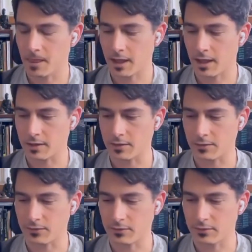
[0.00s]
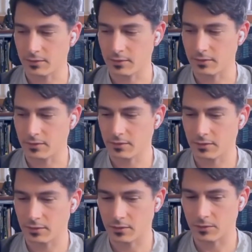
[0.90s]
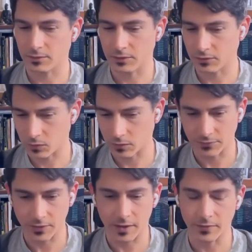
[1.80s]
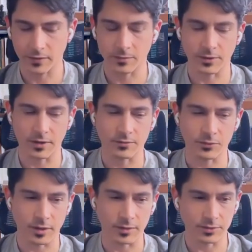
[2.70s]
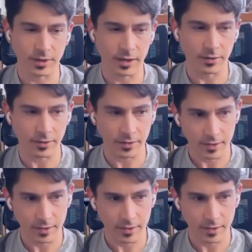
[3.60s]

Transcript: And there's this school of thought that comes out of Rudolf Steiner